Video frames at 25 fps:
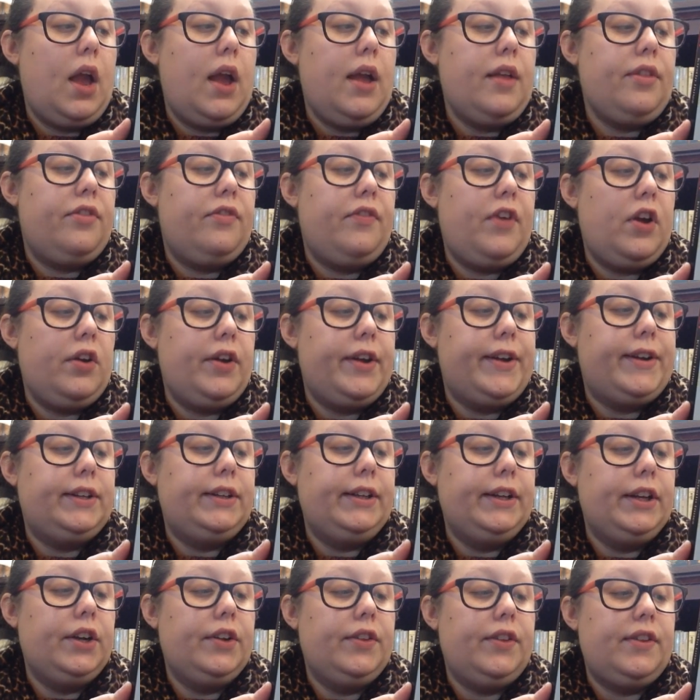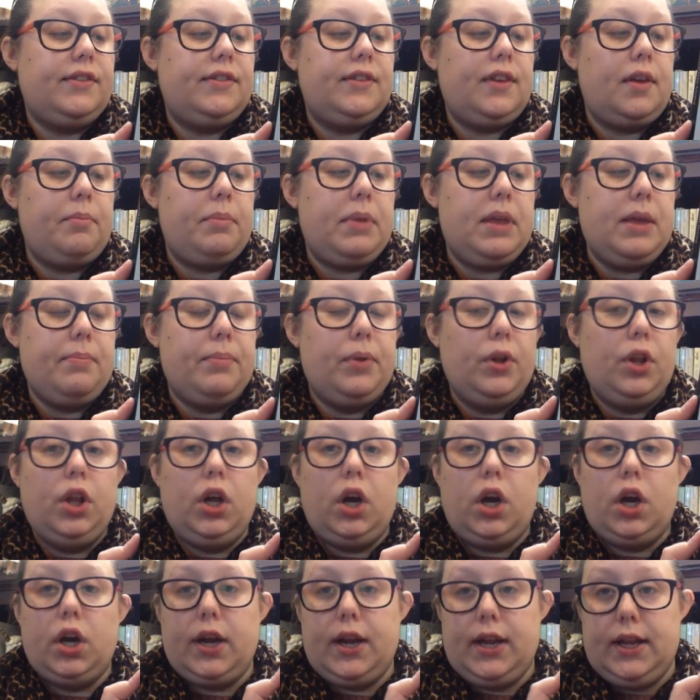It's very clear that some
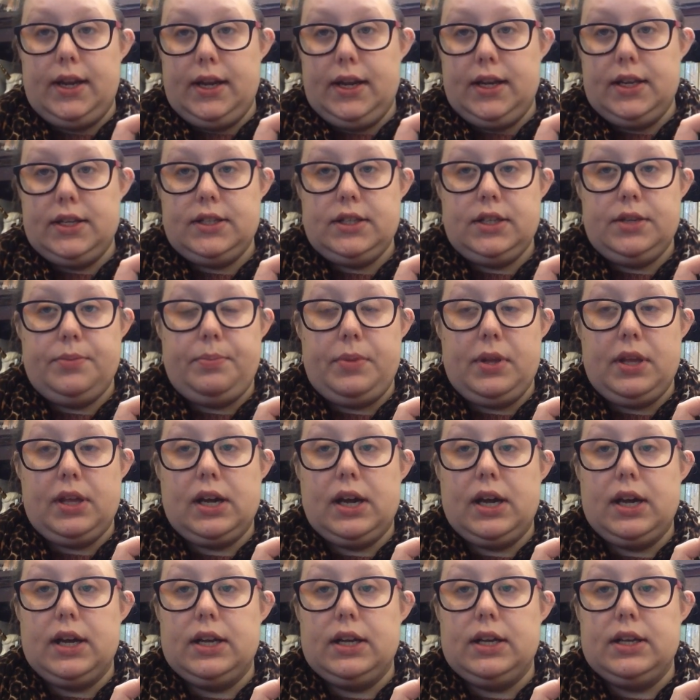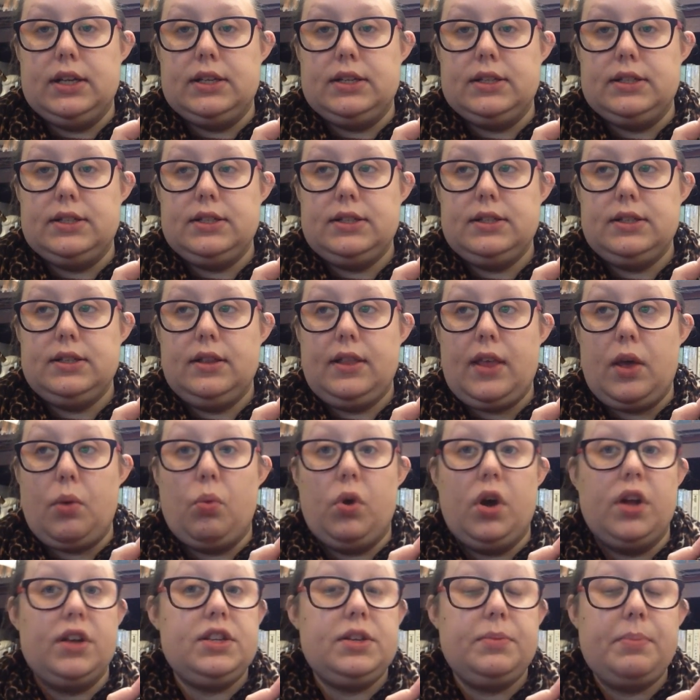people are in it because they
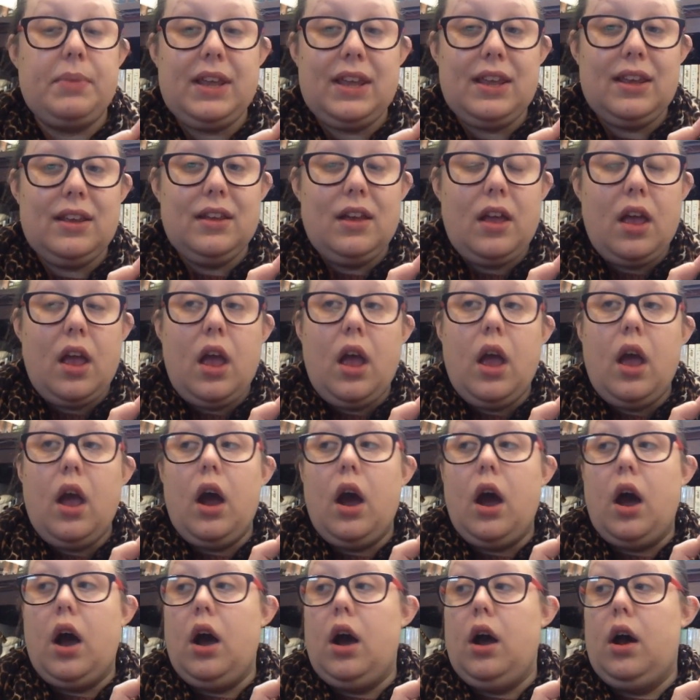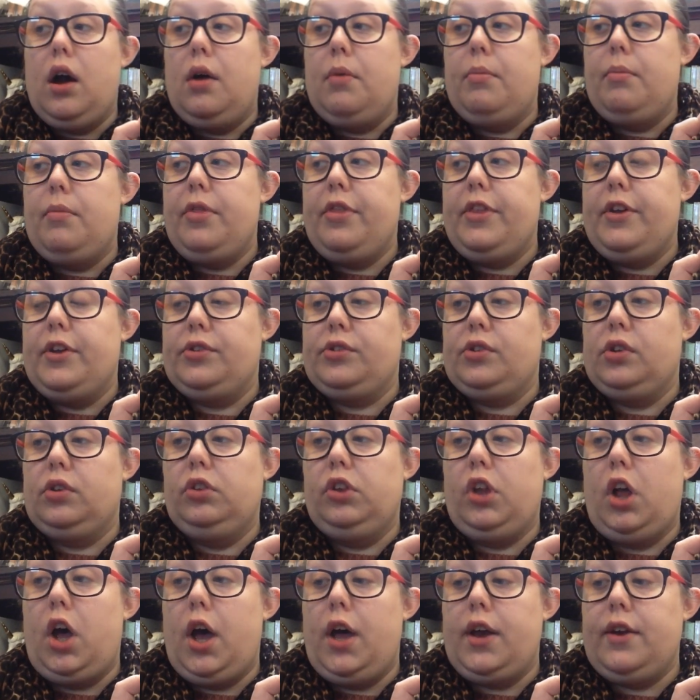want to be. There's a
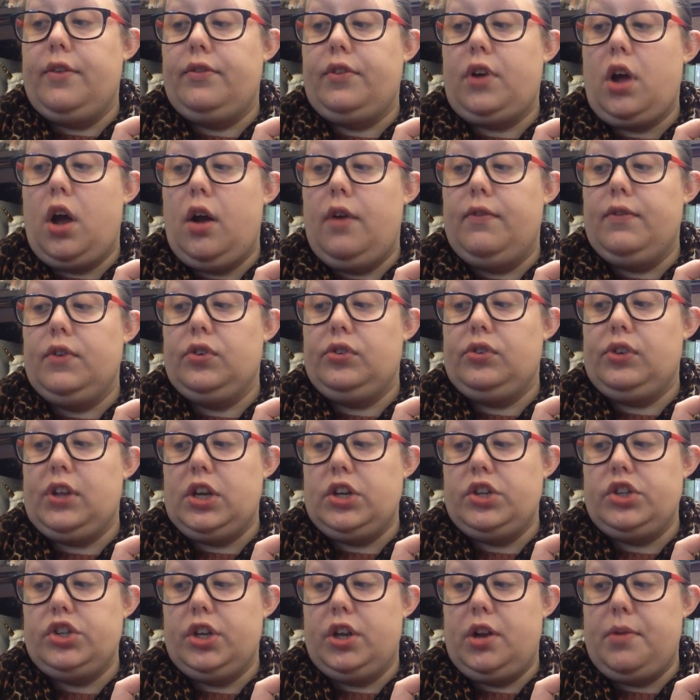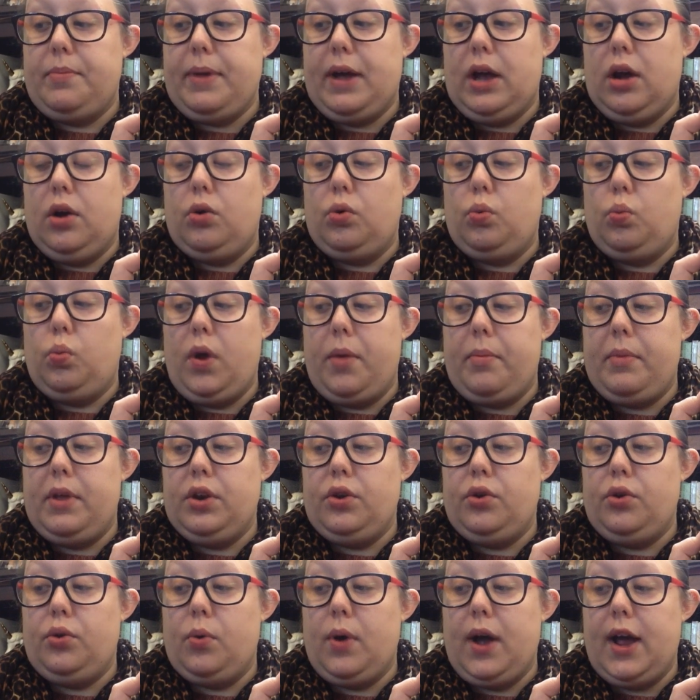lot of conversation about
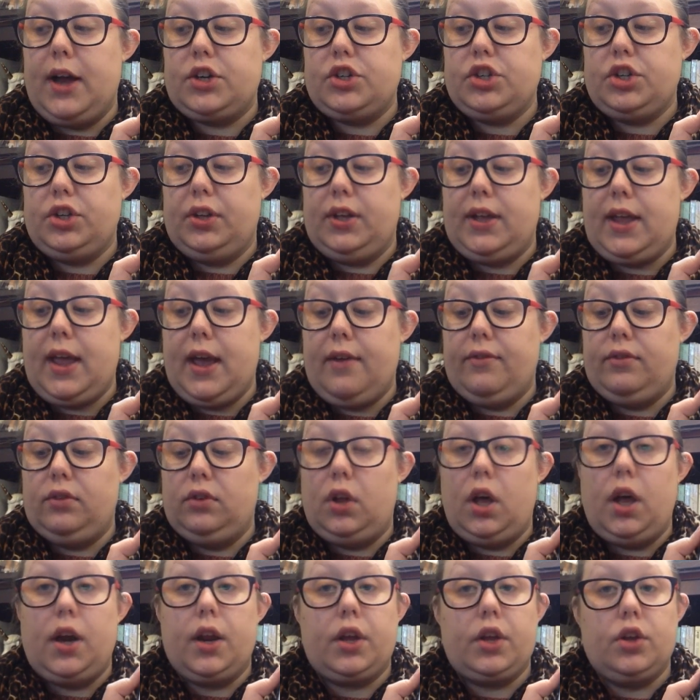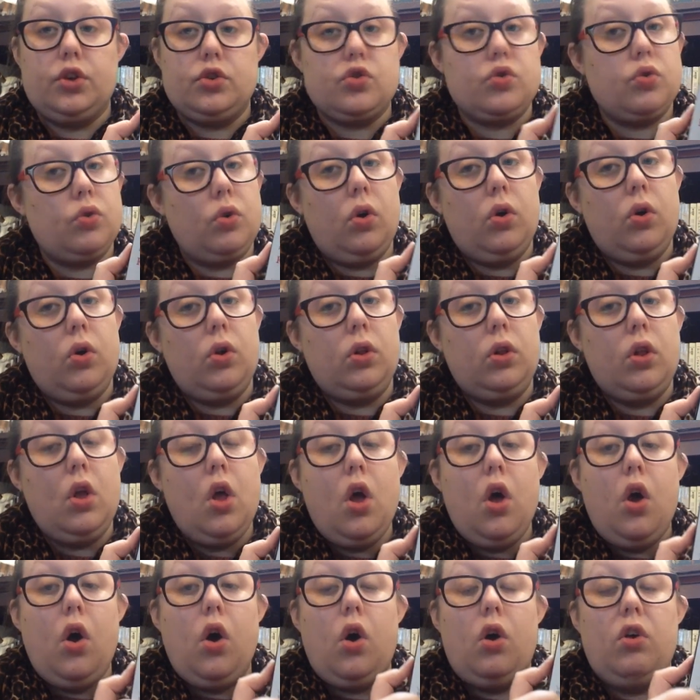women who actually have a lot of control
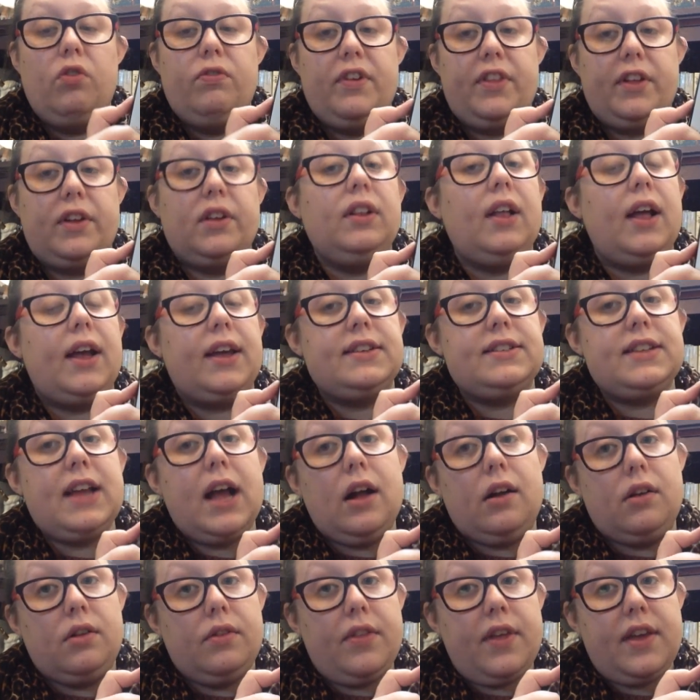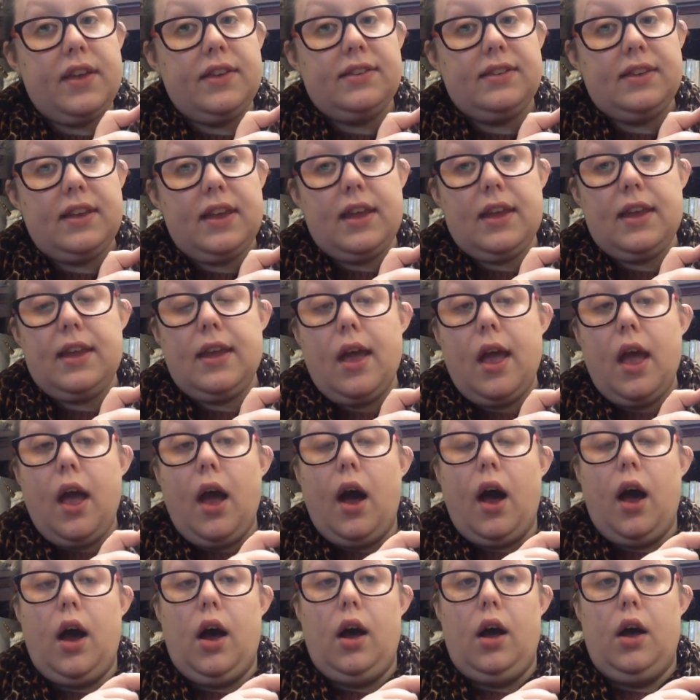over the clientele they see,
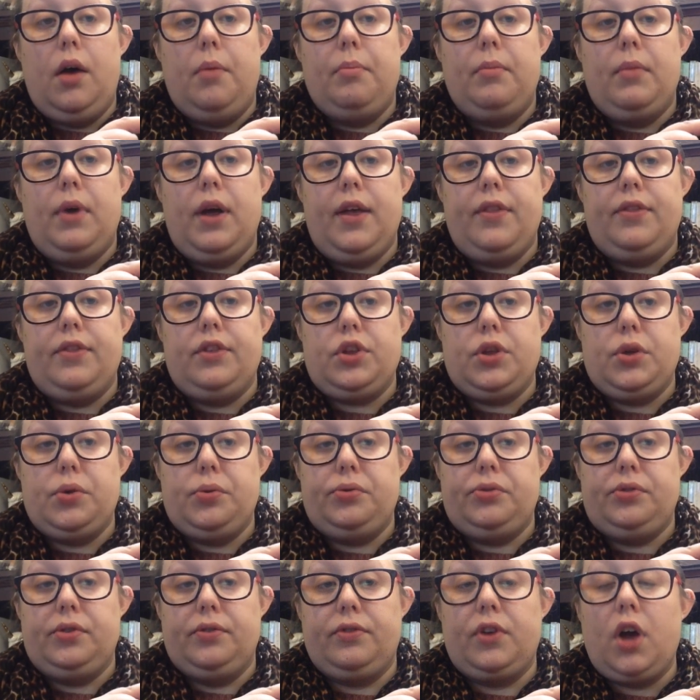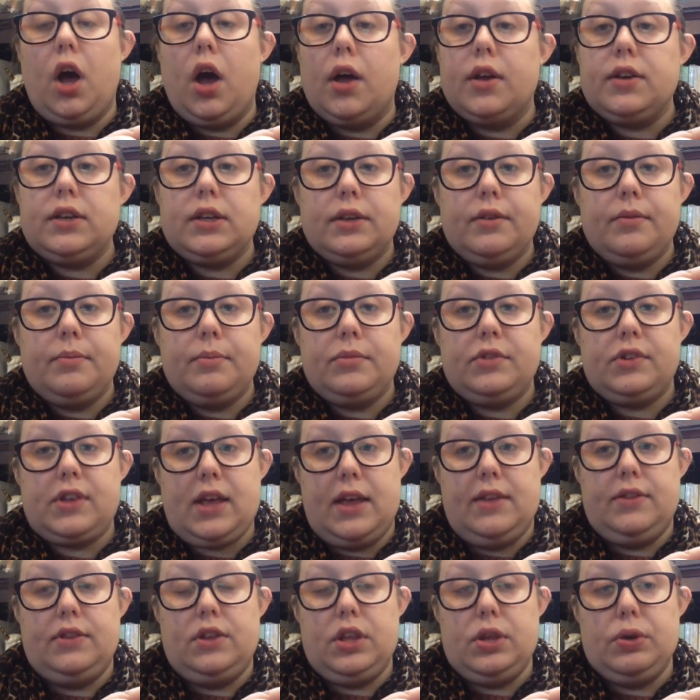and the use of condoms
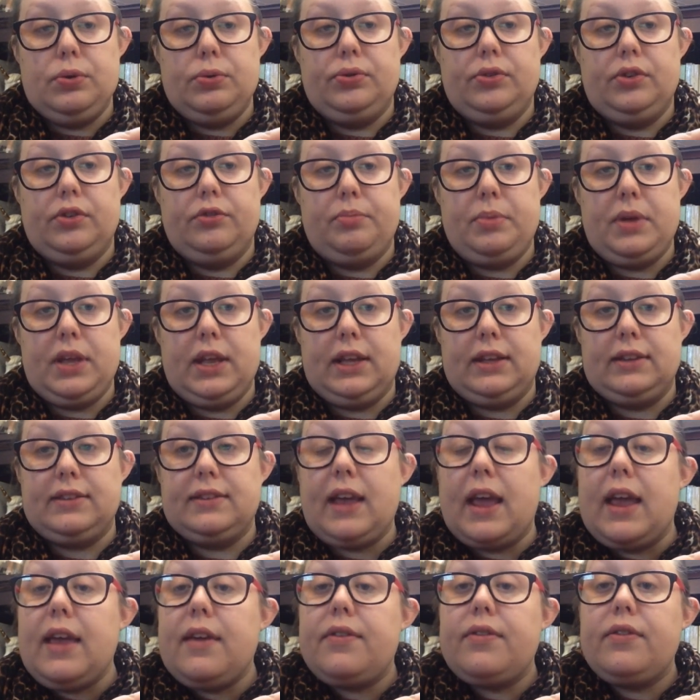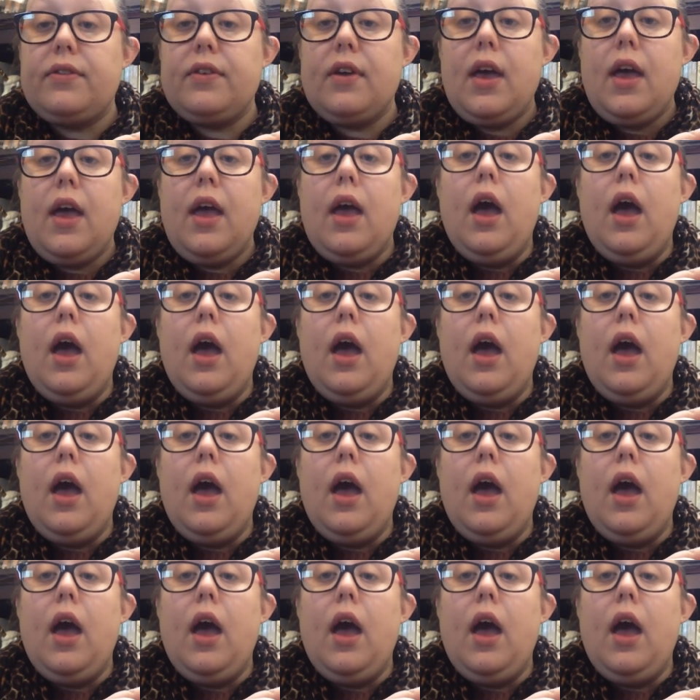and the use of being safe.